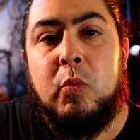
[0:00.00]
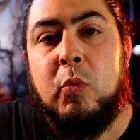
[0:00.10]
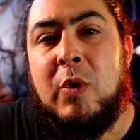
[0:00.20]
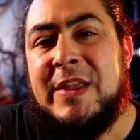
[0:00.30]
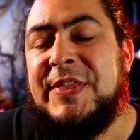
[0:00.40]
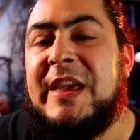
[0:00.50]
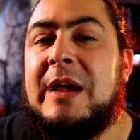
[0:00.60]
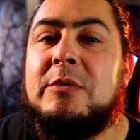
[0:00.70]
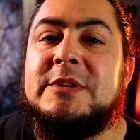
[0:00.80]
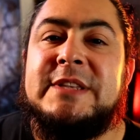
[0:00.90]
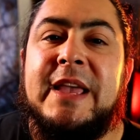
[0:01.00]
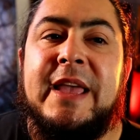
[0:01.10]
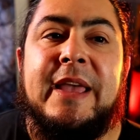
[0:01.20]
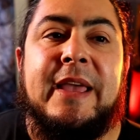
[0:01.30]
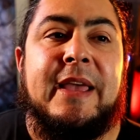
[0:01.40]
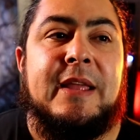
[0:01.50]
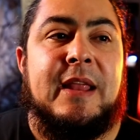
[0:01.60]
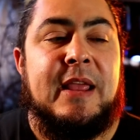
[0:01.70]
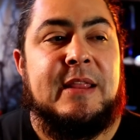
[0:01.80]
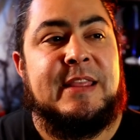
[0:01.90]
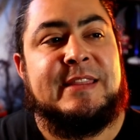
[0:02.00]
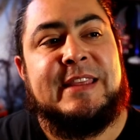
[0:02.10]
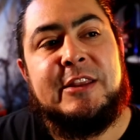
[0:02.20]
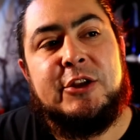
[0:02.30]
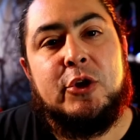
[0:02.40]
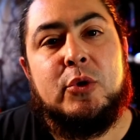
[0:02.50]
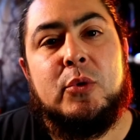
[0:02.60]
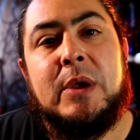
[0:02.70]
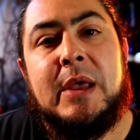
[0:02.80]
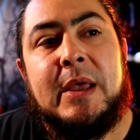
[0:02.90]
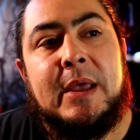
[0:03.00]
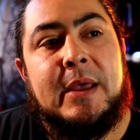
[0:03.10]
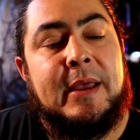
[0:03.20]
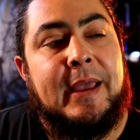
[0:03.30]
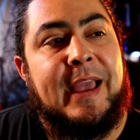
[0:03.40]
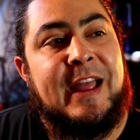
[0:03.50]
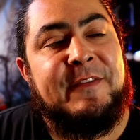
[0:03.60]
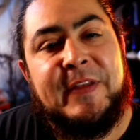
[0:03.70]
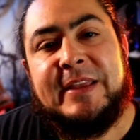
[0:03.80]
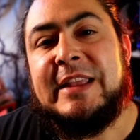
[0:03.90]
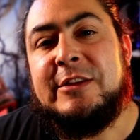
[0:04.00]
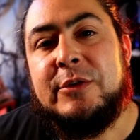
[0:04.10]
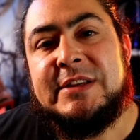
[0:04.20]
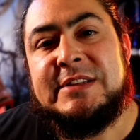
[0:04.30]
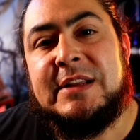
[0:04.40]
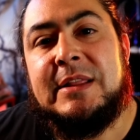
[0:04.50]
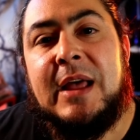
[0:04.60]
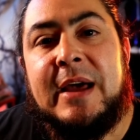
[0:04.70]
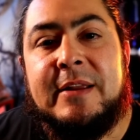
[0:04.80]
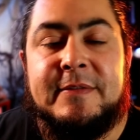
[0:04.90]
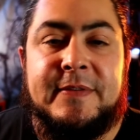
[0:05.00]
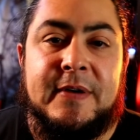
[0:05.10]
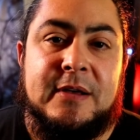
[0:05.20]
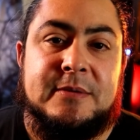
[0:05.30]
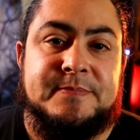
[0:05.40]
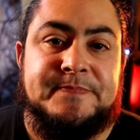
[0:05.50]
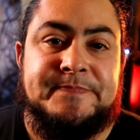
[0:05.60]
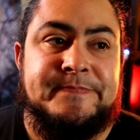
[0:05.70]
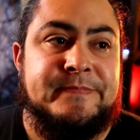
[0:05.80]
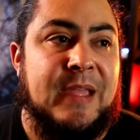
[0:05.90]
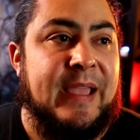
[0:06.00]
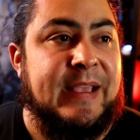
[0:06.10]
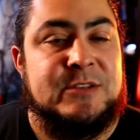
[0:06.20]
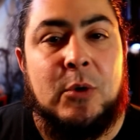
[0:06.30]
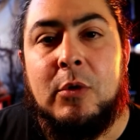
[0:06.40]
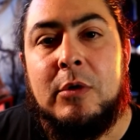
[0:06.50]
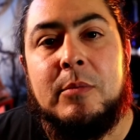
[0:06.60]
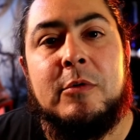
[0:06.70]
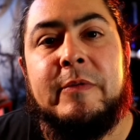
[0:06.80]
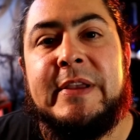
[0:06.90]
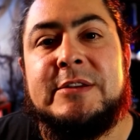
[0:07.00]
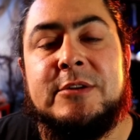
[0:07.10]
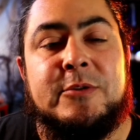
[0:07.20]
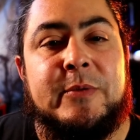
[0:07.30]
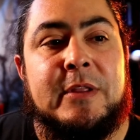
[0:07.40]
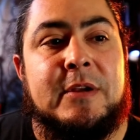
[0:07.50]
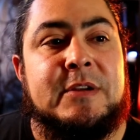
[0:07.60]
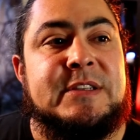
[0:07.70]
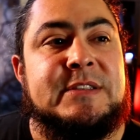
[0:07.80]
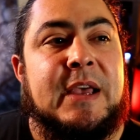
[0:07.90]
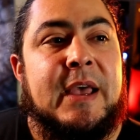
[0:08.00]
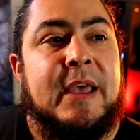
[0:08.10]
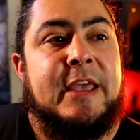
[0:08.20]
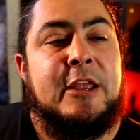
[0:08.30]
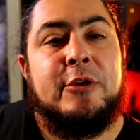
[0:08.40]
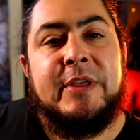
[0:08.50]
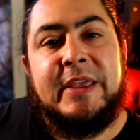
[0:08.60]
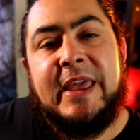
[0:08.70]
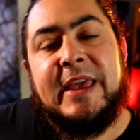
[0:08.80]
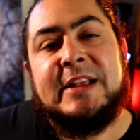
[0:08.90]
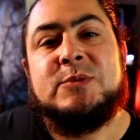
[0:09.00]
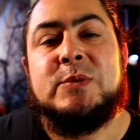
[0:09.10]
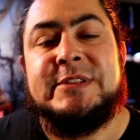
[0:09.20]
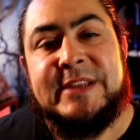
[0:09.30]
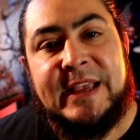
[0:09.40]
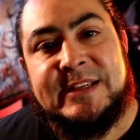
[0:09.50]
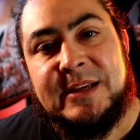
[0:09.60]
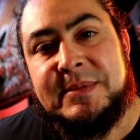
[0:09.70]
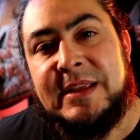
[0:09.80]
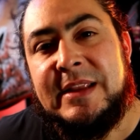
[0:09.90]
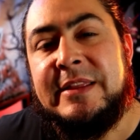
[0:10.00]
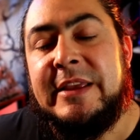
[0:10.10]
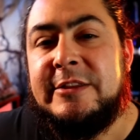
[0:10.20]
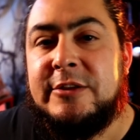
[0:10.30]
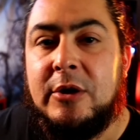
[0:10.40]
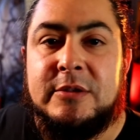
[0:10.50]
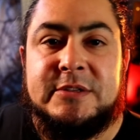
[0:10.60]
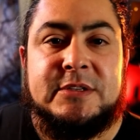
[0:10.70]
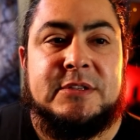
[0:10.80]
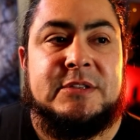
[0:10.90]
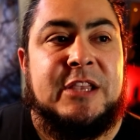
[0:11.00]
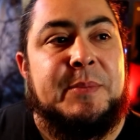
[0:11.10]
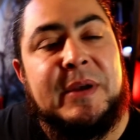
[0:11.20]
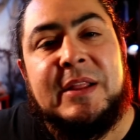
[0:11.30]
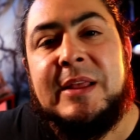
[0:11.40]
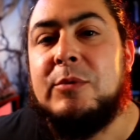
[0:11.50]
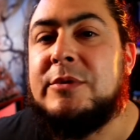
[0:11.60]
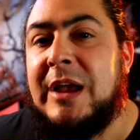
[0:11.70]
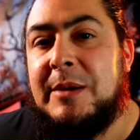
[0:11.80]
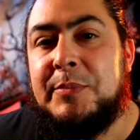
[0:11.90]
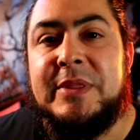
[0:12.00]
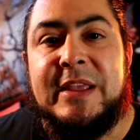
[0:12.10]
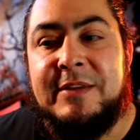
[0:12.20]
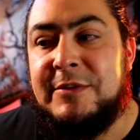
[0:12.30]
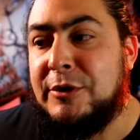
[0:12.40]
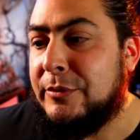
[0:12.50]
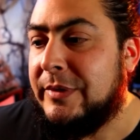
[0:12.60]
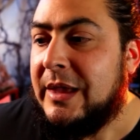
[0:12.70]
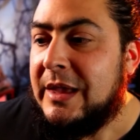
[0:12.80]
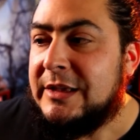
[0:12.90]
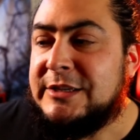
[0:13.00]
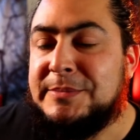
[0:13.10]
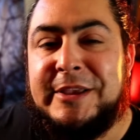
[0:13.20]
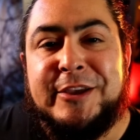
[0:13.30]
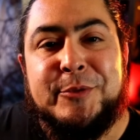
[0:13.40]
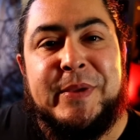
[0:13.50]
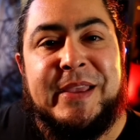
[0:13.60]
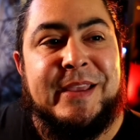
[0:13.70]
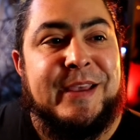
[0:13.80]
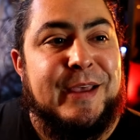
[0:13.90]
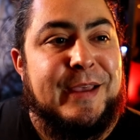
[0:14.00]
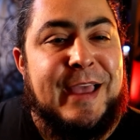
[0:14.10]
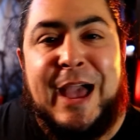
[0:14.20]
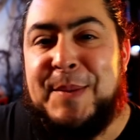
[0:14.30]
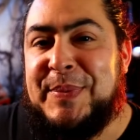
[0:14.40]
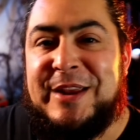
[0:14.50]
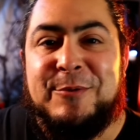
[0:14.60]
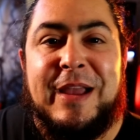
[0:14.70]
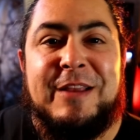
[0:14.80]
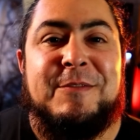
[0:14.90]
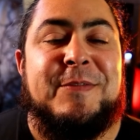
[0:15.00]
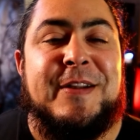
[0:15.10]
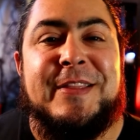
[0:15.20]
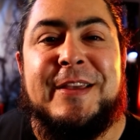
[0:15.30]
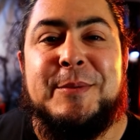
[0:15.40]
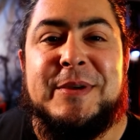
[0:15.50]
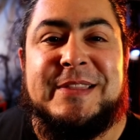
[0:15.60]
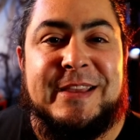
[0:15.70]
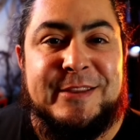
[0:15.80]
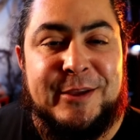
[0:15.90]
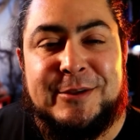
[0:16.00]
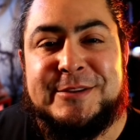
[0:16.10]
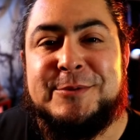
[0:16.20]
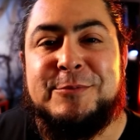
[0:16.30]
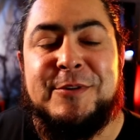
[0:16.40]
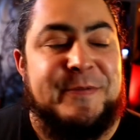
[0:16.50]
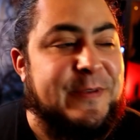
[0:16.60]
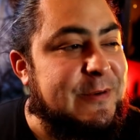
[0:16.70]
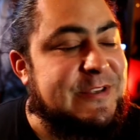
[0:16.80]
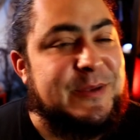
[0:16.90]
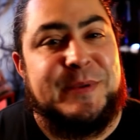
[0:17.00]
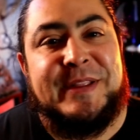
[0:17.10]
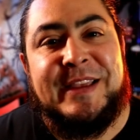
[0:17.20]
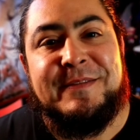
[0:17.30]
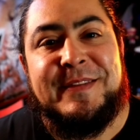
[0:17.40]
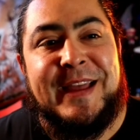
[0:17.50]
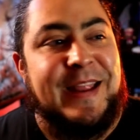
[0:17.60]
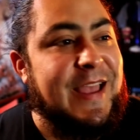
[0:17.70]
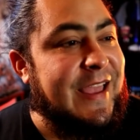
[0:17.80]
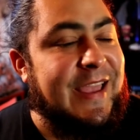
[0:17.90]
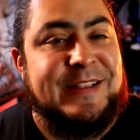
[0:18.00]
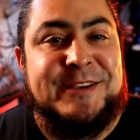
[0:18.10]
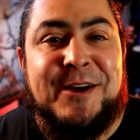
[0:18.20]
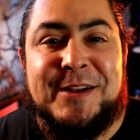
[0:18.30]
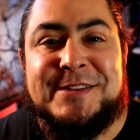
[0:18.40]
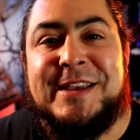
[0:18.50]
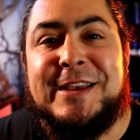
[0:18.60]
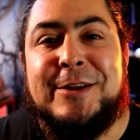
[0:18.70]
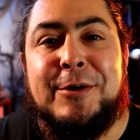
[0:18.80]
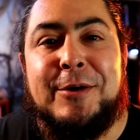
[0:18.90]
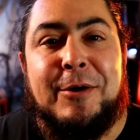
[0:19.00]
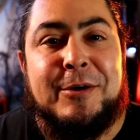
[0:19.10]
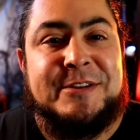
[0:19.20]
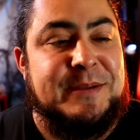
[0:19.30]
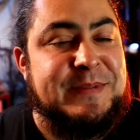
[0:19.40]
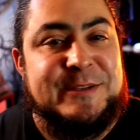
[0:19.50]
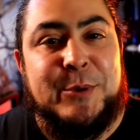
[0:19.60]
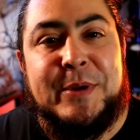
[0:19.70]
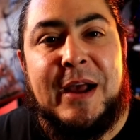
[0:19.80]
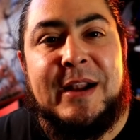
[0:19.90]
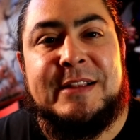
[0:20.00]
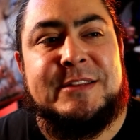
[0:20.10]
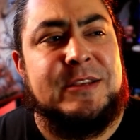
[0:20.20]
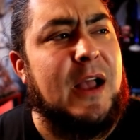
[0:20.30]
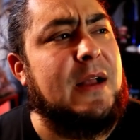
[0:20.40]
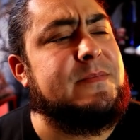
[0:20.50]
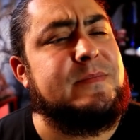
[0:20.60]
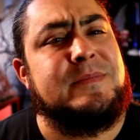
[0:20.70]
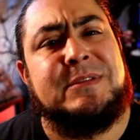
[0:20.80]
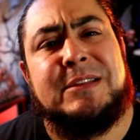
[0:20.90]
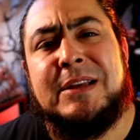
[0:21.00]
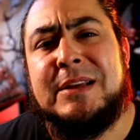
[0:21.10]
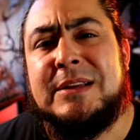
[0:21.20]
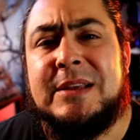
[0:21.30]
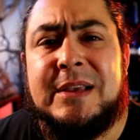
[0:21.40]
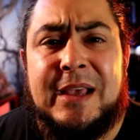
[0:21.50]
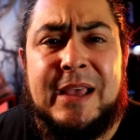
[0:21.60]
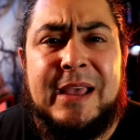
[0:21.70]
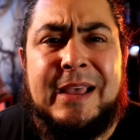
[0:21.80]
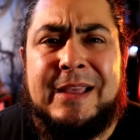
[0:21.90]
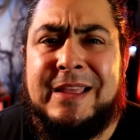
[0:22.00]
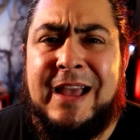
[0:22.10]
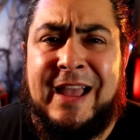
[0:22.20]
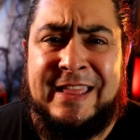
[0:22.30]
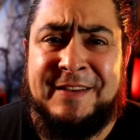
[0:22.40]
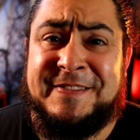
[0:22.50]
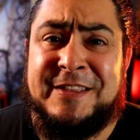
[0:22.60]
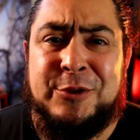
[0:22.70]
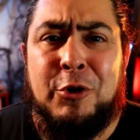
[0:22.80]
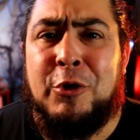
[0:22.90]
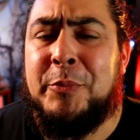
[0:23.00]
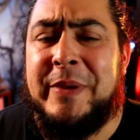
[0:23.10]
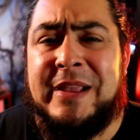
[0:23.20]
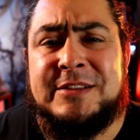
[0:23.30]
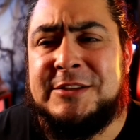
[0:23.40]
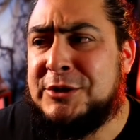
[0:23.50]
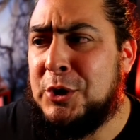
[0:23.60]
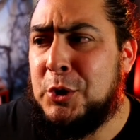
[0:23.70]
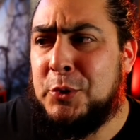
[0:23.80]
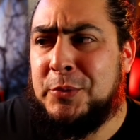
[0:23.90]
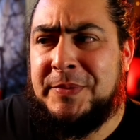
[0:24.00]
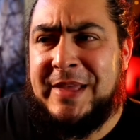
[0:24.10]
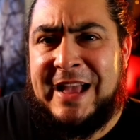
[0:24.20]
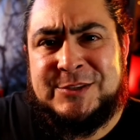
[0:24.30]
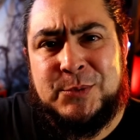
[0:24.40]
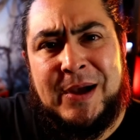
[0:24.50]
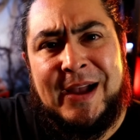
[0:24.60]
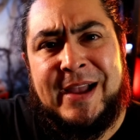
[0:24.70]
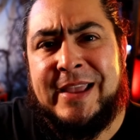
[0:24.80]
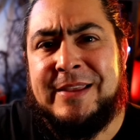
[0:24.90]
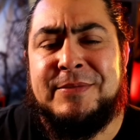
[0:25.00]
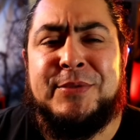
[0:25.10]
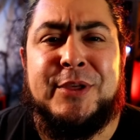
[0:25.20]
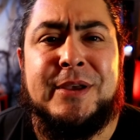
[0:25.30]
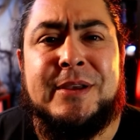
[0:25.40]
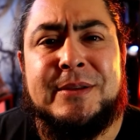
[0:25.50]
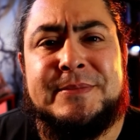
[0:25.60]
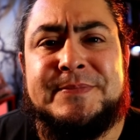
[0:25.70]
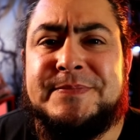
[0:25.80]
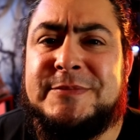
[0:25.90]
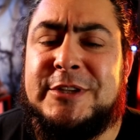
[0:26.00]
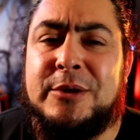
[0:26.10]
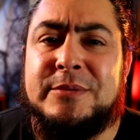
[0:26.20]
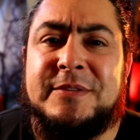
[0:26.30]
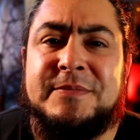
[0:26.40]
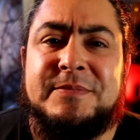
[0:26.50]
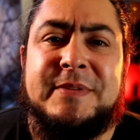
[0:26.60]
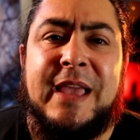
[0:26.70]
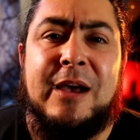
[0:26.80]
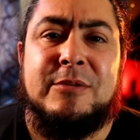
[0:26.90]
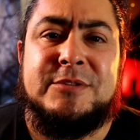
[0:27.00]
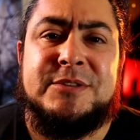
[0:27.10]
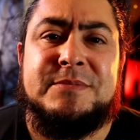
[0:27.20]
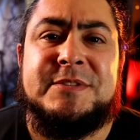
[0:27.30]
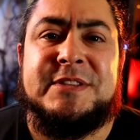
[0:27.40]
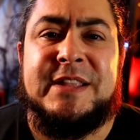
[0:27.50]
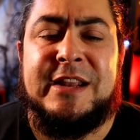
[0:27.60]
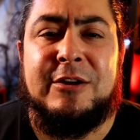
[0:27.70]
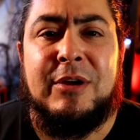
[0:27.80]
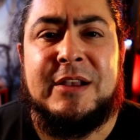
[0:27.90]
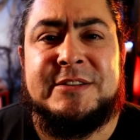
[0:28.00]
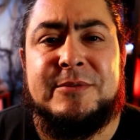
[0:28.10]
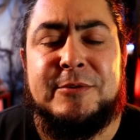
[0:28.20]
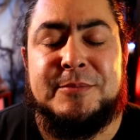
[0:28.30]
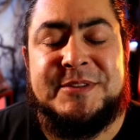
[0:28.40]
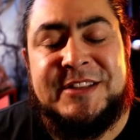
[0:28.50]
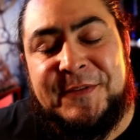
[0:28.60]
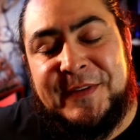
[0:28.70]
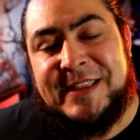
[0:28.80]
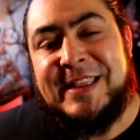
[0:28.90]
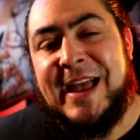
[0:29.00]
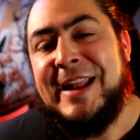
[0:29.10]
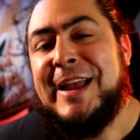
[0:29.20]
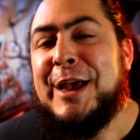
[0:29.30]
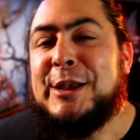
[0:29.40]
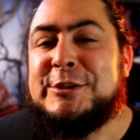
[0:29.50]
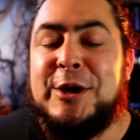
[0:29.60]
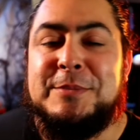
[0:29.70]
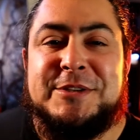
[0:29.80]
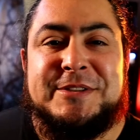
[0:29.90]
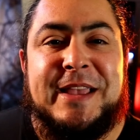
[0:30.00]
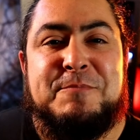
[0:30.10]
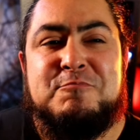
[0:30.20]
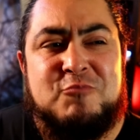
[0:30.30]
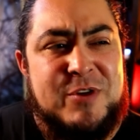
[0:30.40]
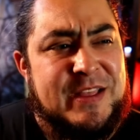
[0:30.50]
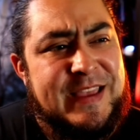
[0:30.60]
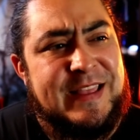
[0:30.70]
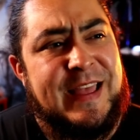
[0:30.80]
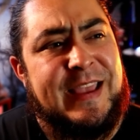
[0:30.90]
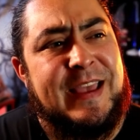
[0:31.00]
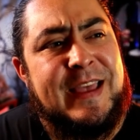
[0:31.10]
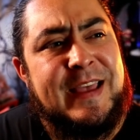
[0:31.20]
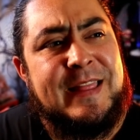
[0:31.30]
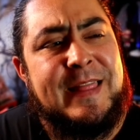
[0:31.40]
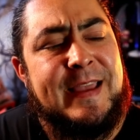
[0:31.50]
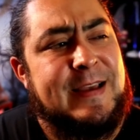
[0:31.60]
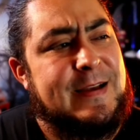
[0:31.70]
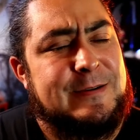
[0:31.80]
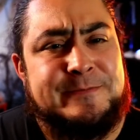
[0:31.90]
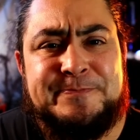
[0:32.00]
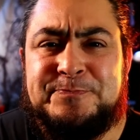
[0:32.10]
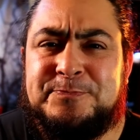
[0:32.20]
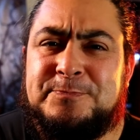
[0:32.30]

one thing I will say and, and that they do, and I feel like they do this in a lot of, um, I guess horror movies or thrillers is, you know, the kids will say something and the adults typically will not believe. You know, something could be happening right in front of them, but the adults refuse to believe that it's haunted or, or something's going on. It's, uh, the, I left the door open, so that's why the, you know, the couch slid across the room, stuff like that. So I'm just like, really? Like, like, um,